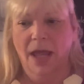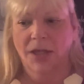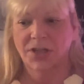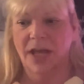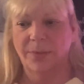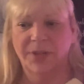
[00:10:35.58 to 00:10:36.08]

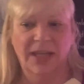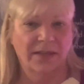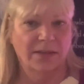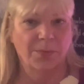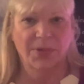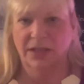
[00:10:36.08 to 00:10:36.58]
champing at
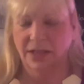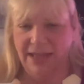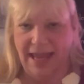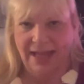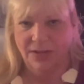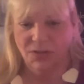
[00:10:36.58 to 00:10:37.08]
the bit. You
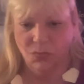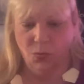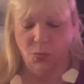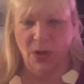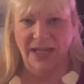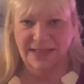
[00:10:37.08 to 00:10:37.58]
can't
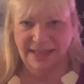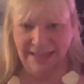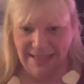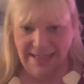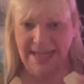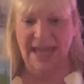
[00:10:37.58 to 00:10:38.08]
wait to
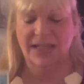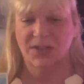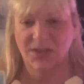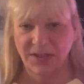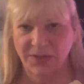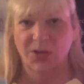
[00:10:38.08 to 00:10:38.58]
get
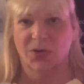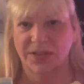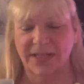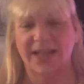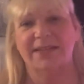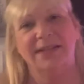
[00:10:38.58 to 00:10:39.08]
to your
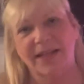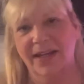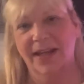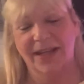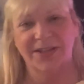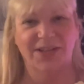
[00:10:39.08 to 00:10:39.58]

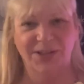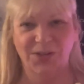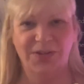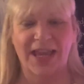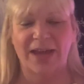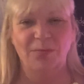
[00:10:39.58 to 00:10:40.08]
destination. You
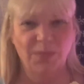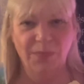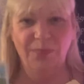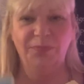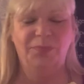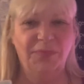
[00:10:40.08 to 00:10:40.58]
can't
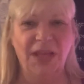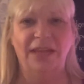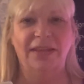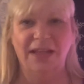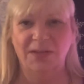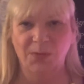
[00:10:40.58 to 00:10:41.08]
get
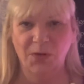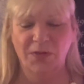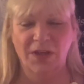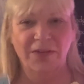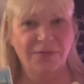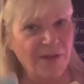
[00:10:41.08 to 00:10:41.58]
things
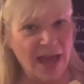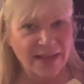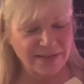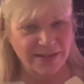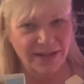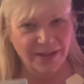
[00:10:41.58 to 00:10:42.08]
moving
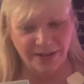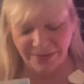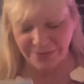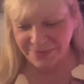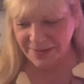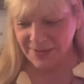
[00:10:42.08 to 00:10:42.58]
fast
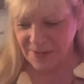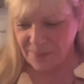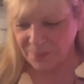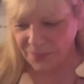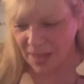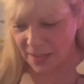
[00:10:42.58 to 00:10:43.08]
enough.
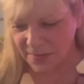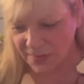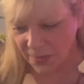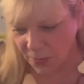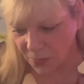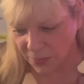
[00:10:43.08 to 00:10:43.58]

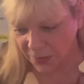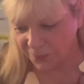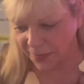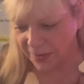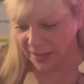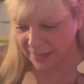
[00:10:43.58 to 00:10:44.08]
So you're
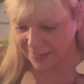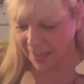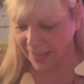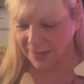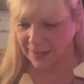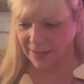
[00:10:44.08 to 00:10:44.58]
very
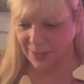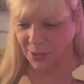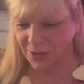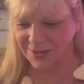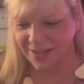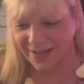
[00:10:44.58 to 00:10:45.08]
excited, it
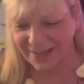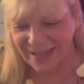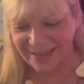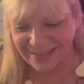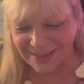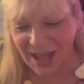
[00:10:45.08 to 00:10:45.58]
looks like.
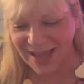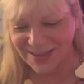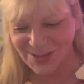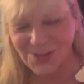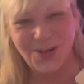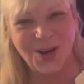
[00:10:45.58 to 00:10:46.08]
And the
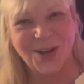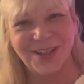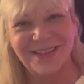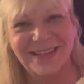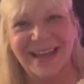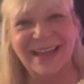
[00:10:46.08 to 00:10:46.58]
last two
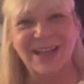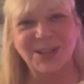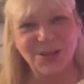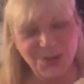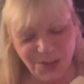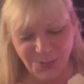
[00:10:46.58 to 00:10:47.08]
cards that
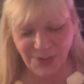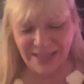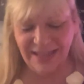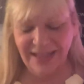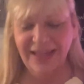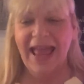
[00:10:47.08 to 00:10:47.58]
conclude the
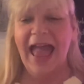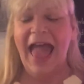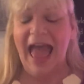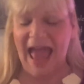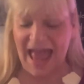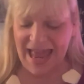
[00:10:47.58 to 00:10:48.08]
reading
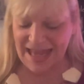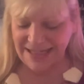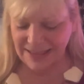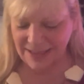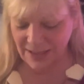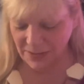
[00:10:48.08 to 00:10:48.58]

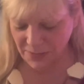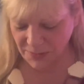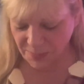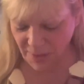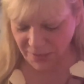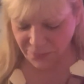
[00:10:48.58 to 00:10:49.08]
and conclude
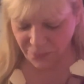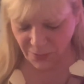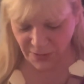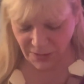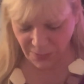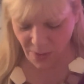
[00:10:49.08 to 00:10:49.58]
the month for
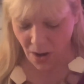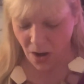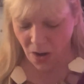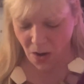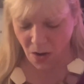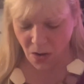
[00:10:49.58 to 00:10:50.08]
you
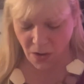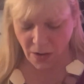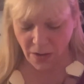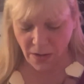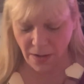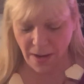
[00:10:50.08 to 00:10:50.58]

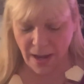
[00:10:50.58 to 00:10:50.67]
are